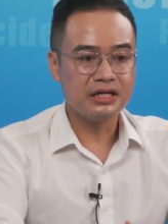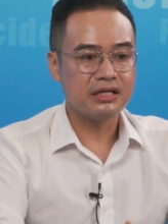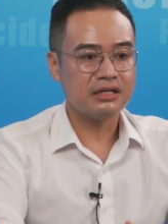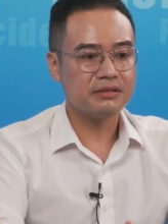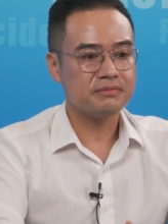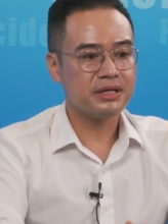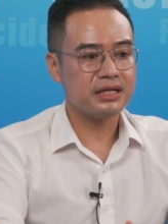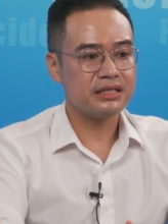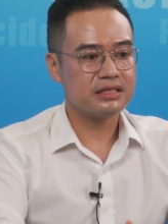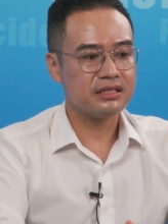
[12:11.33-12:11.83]

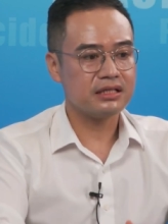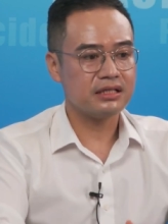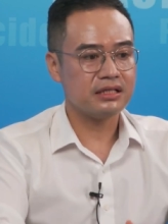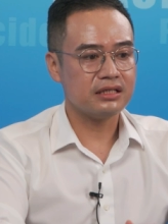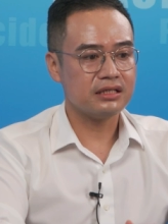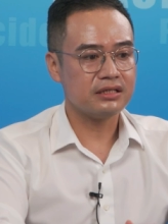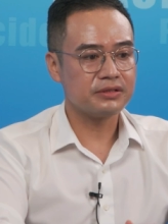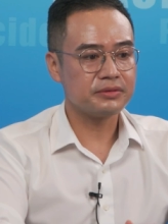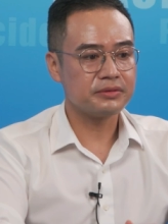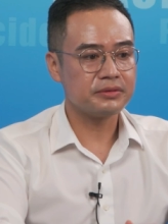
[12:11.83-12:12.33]
but
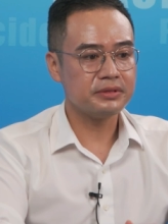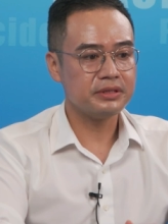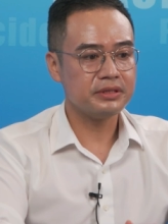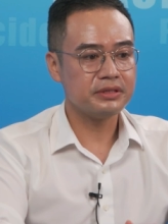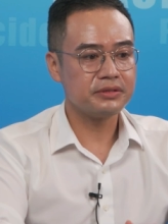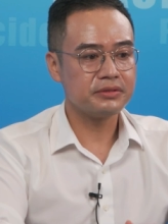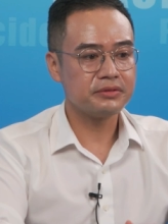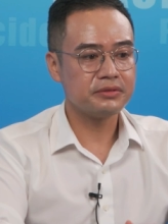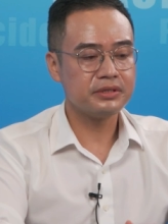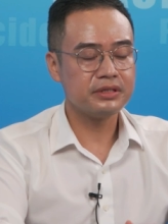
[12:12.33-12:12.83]
uh, we,
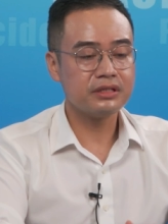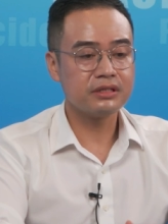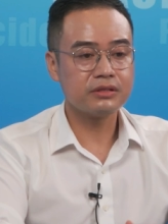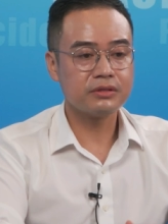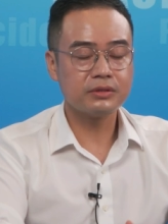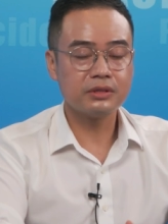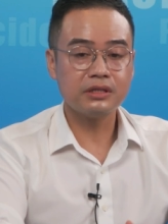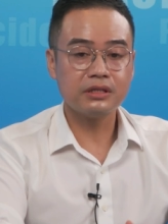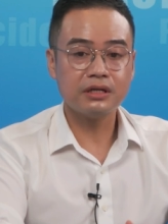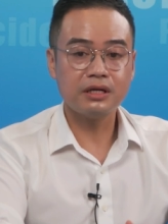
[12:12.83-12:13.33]
we,
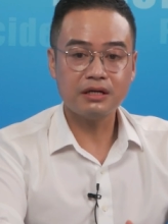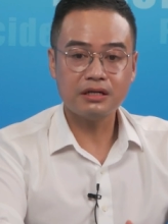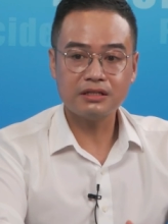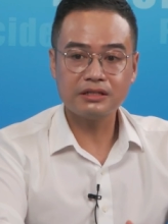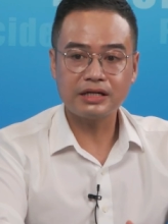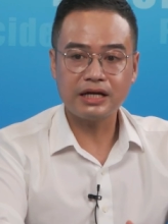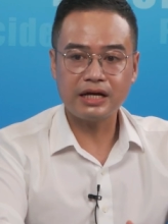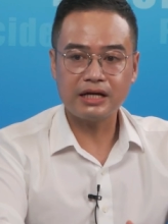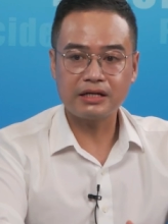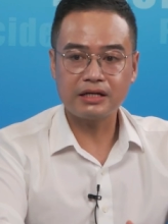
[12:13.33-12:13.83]
we learn
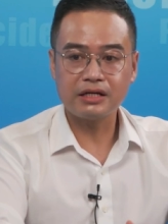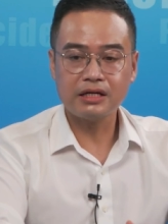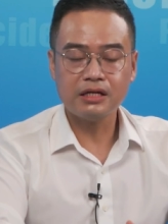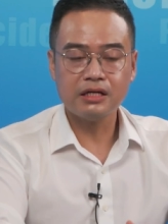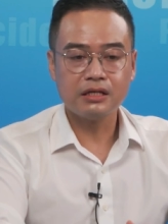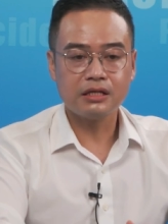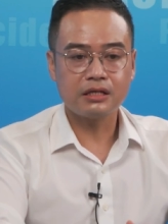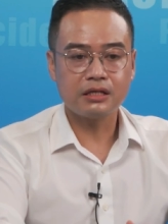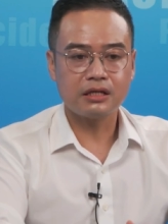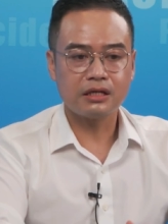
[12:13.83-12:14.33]
and
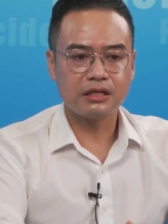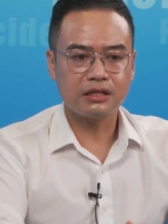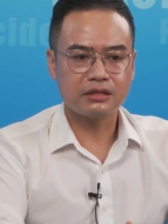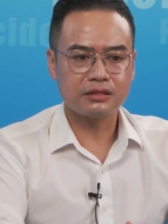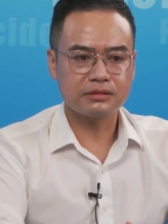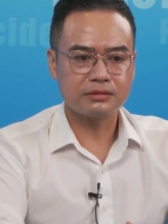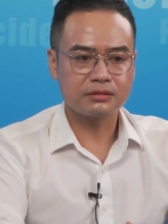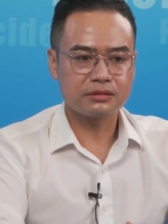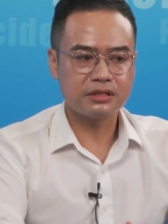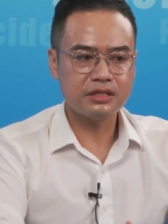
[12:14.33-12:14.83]
uh,
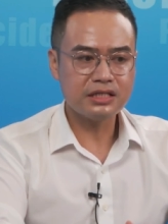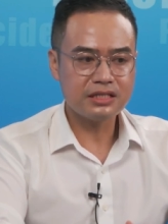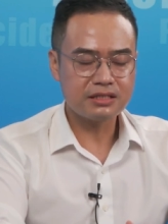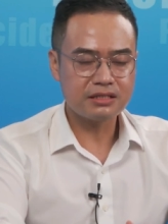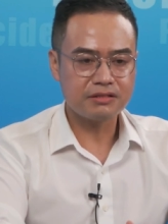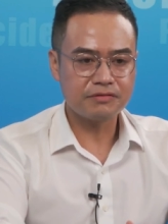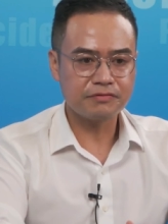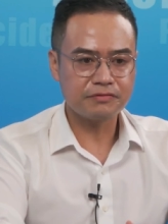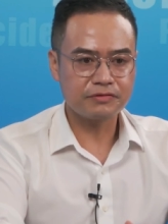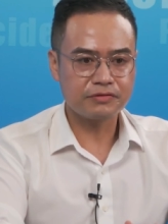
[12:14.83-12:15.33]

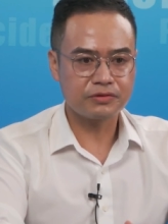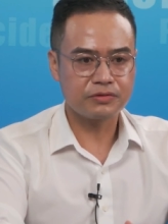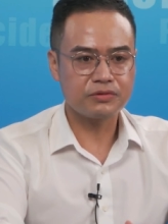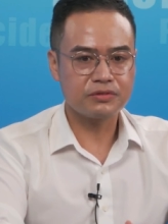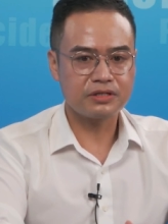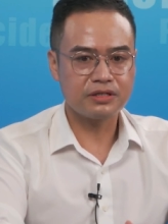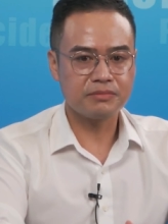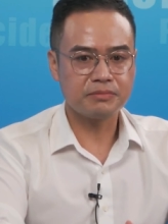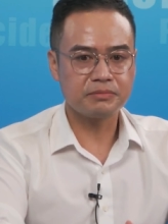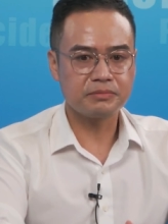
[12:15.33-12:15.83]
listen to
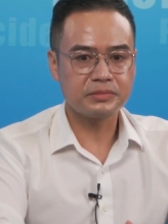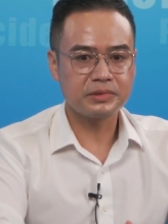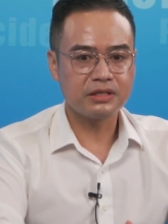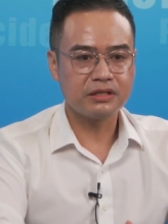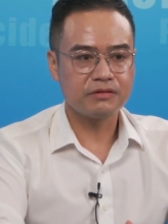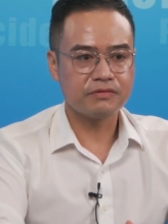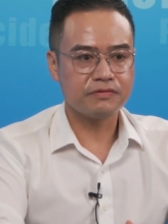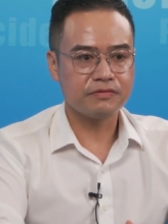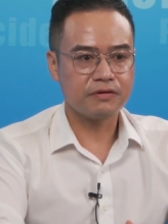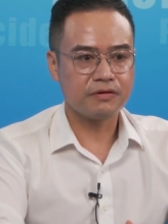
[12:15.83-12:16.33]
them
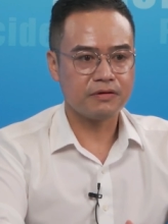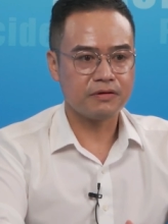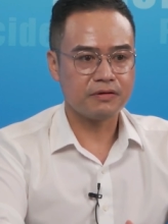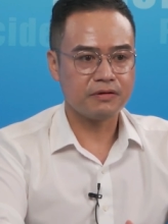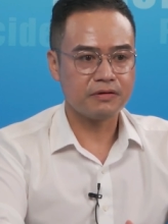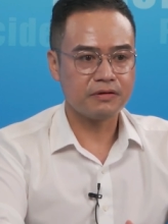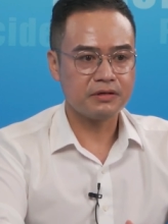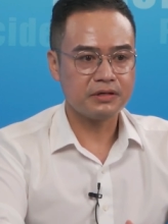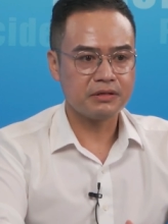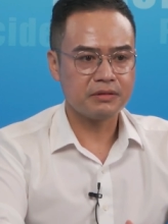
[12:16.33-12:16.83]

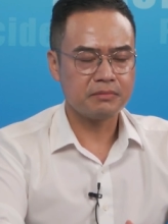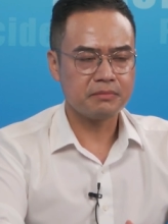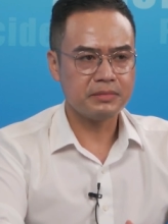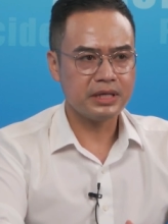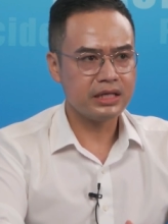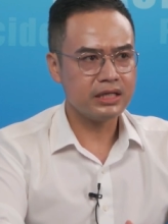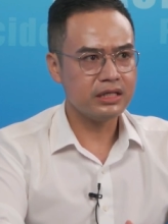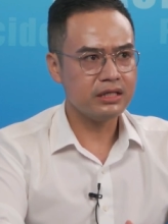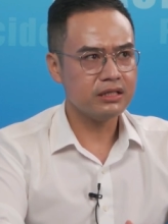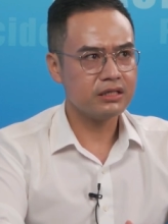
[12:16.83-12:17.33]
for
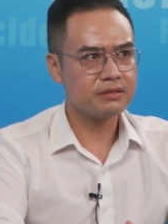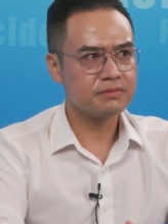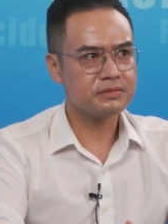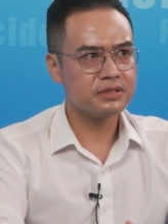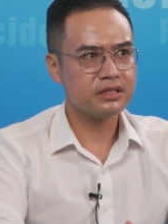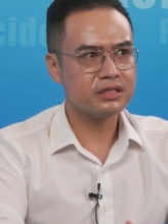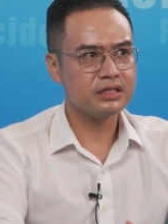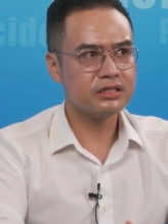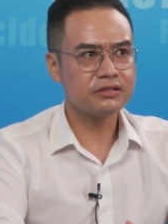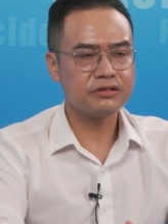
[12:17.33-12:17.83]
many of the
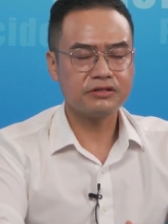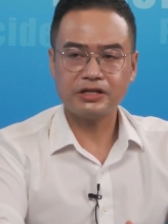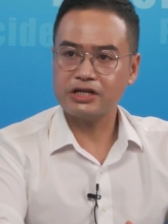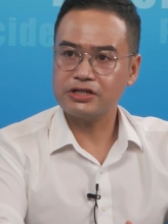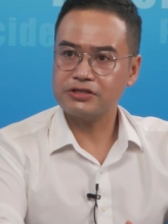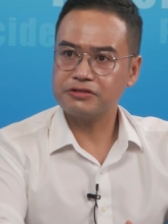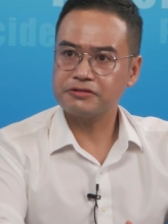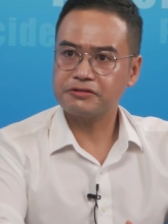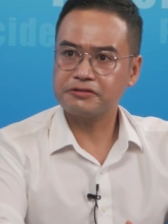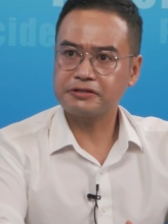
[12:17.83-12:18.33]

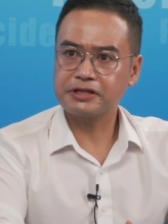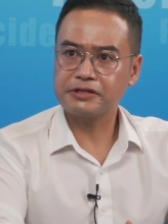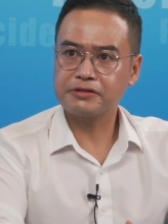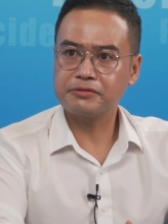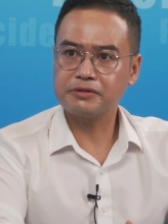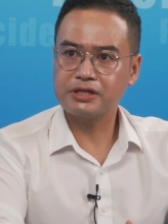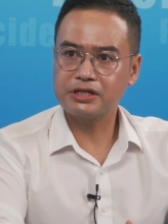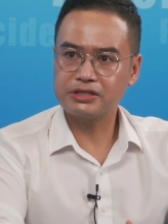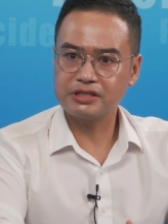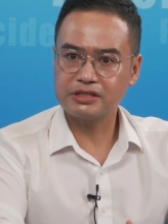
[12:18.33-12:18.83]
international
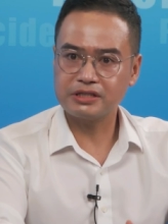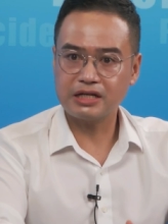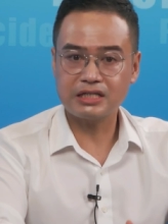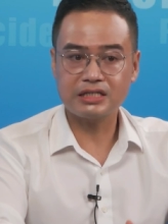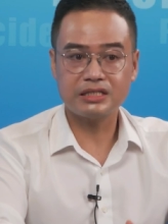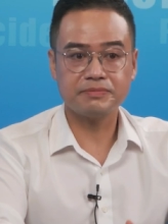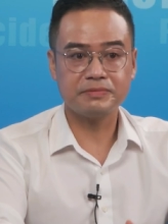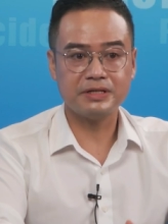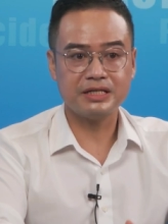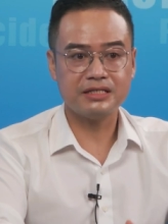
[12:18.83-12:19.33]
regulation,
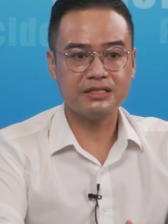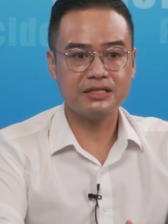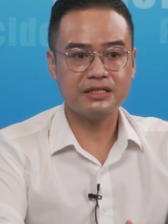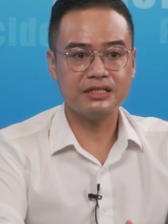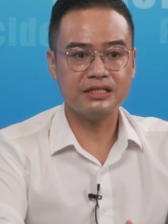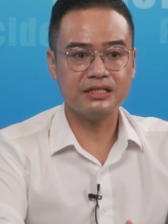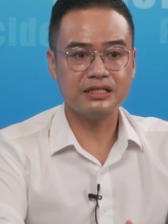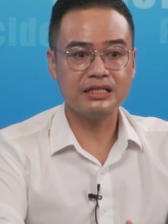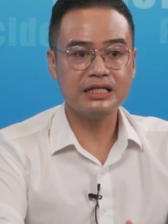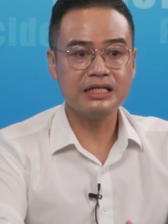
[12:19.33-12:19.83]

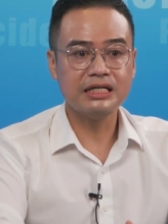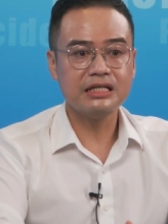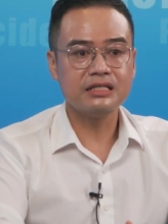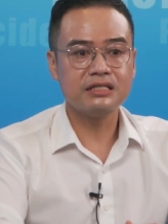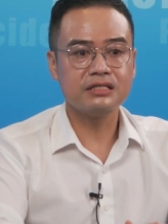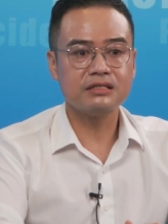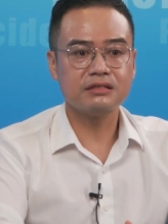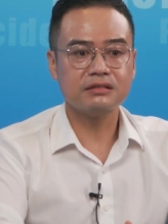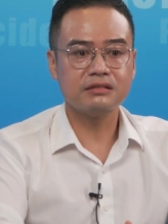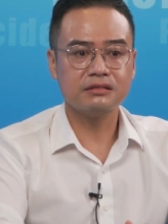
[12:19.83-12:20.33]
especially
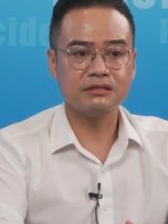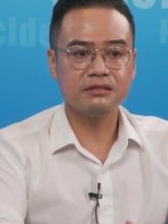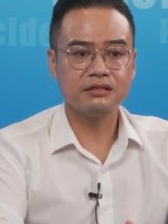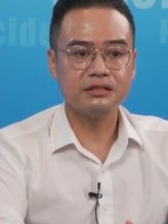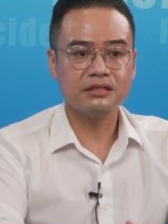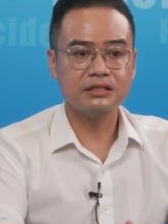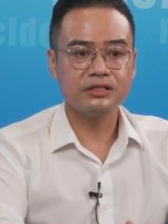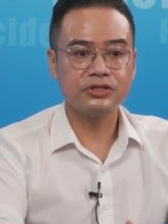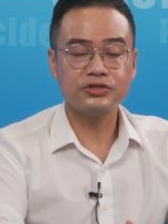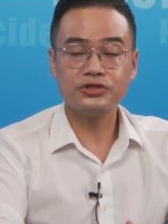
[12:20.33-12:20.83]
the
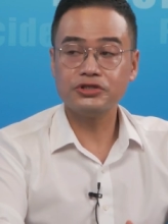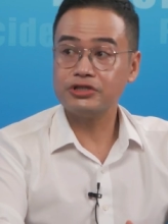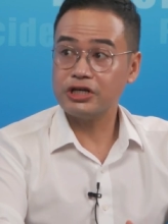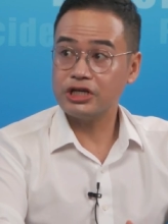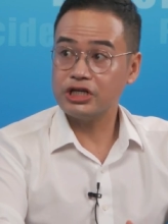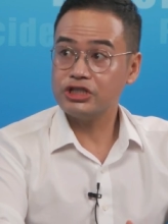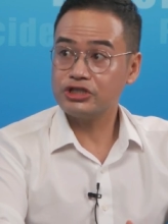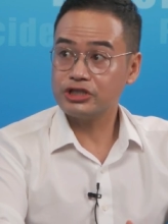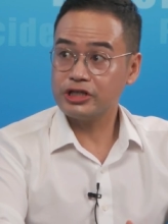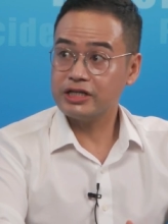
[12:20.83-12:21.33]
G
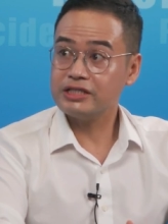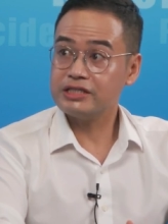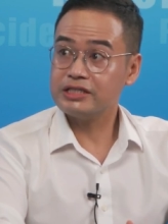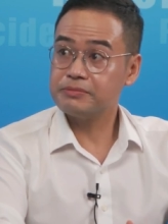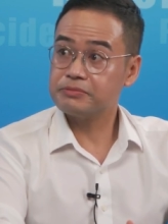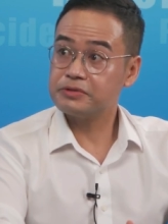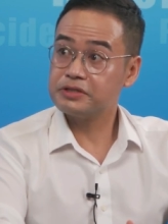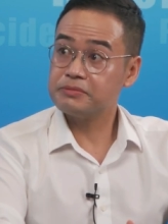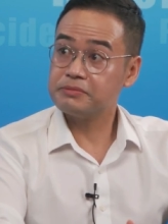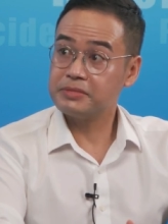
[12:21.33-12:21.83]
H S
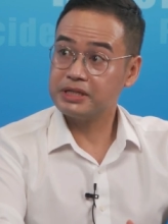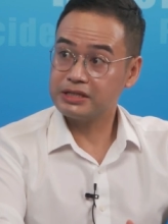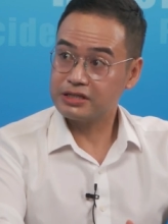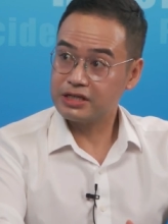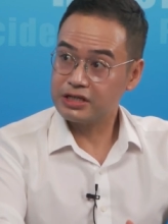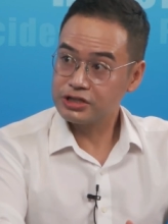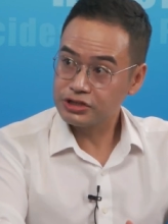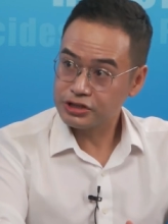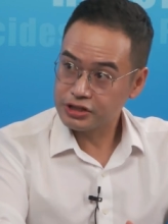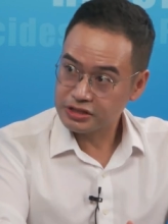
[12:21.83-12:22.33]

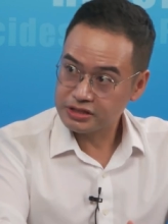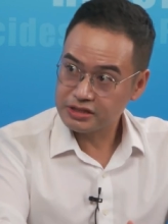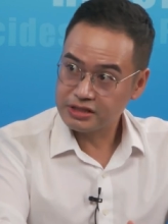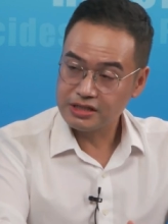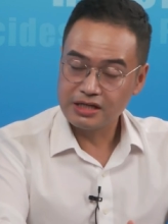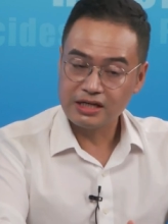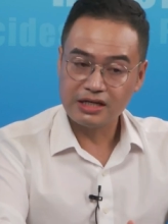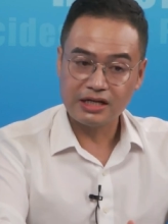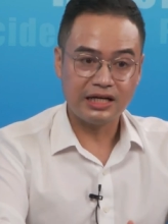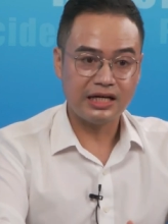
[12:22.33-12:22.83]
implementation
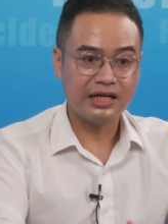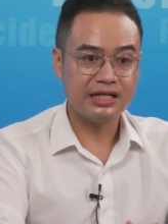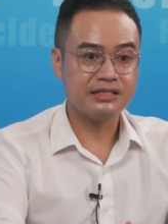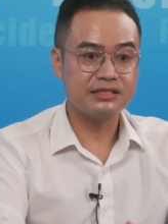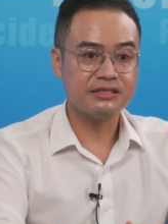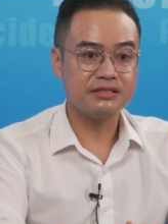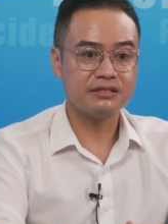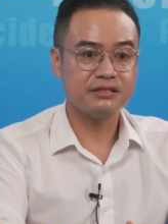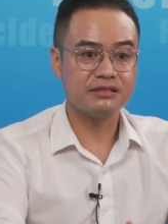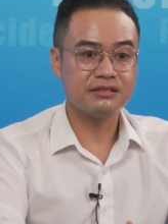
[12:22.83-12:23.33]
and
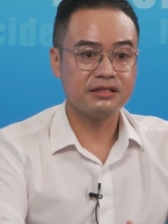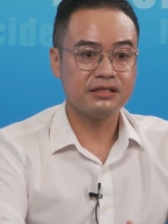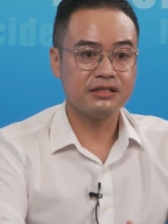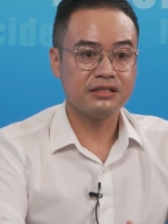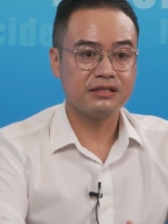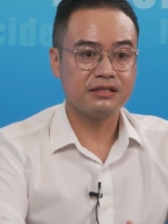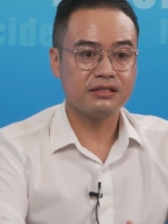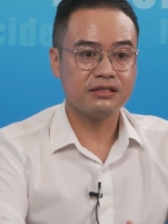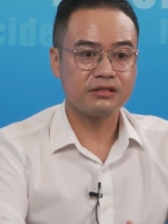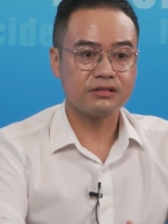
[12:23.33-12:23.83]
the
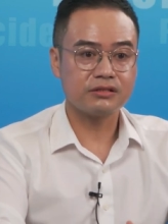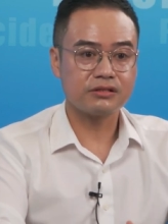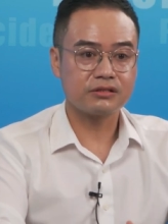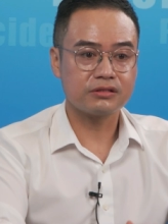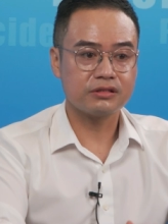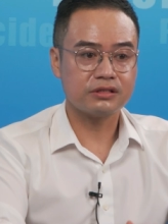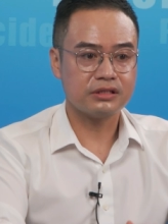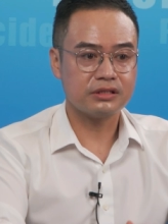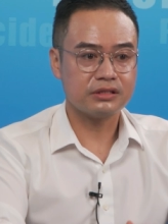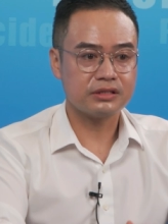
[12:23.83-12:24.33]
uh, uh,